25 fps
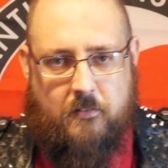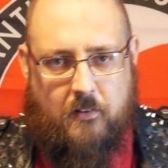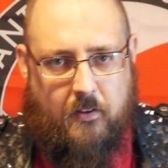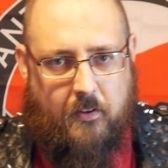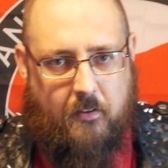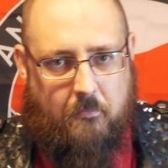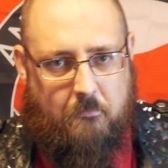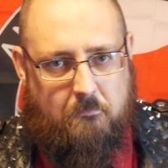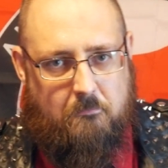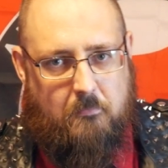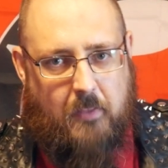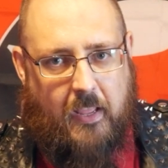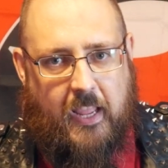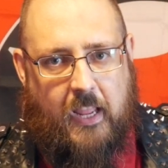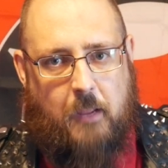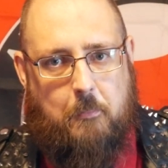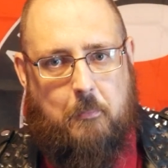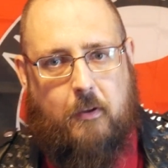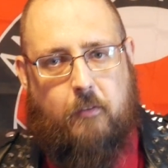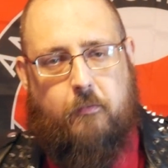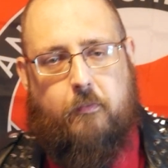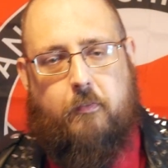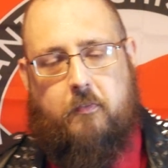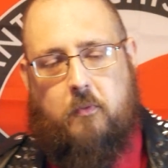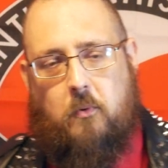I'm
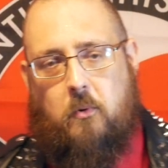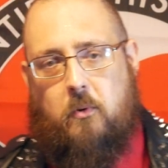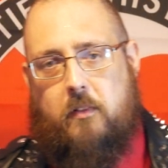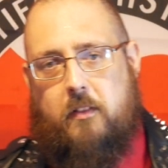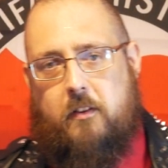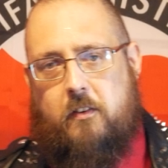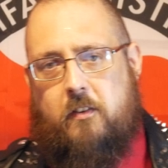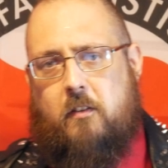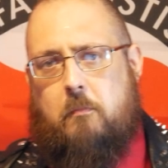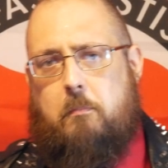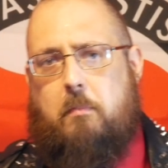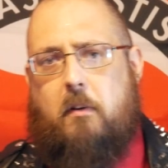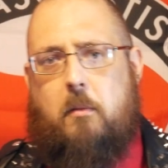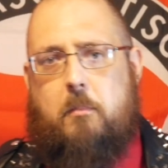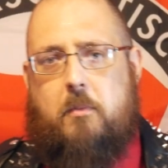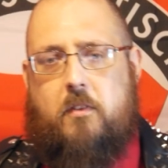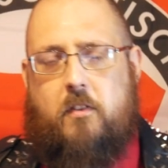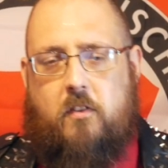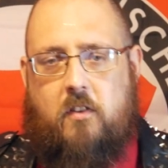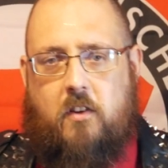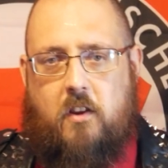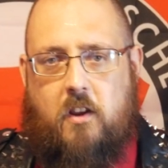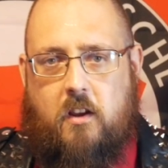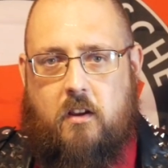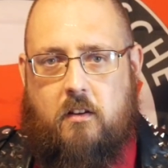aiming for the
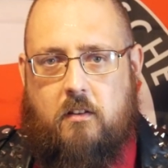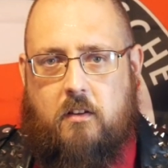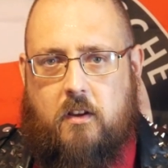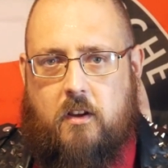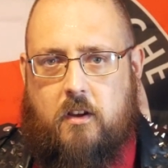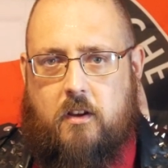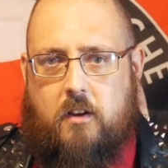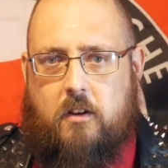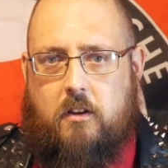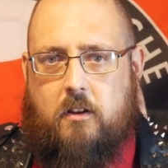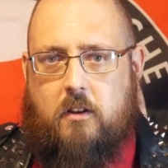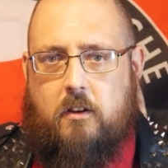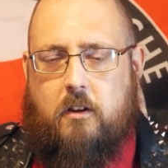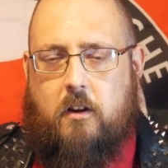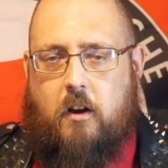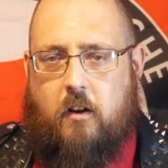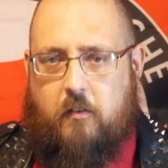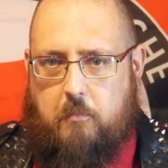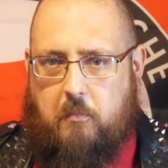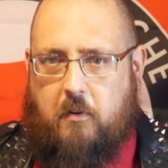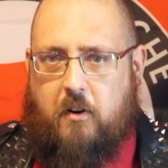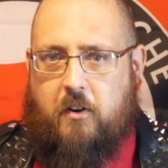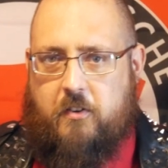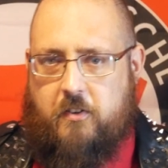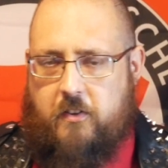supremacy of
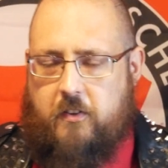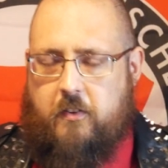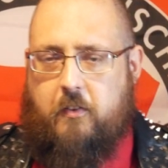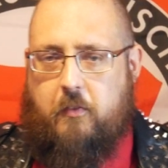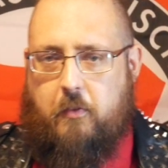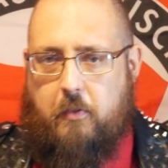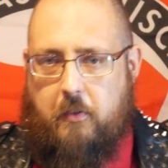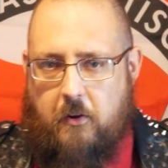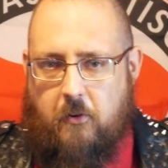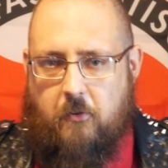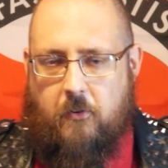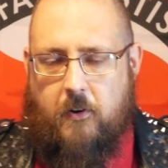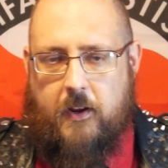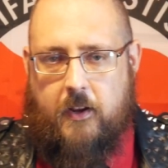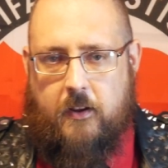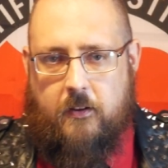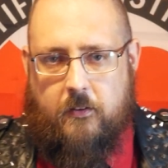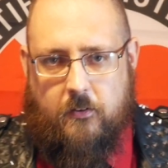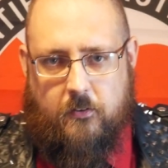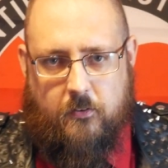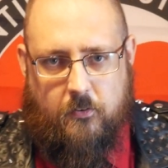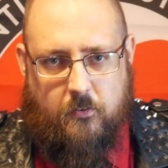Marxist theory,